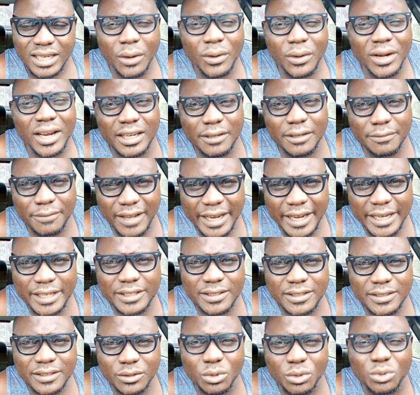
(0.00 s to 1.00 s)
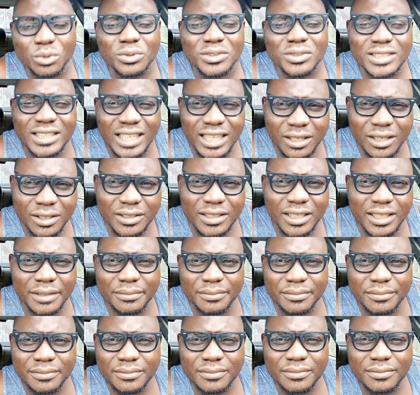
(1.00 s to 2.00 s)
I will advise you tell
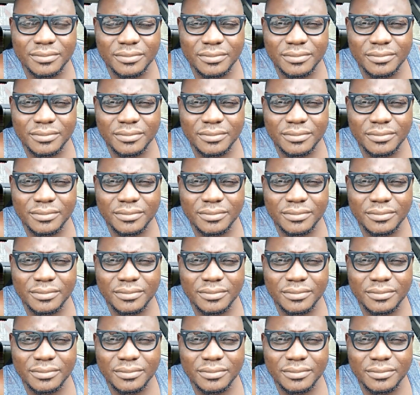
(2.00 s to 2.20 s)
them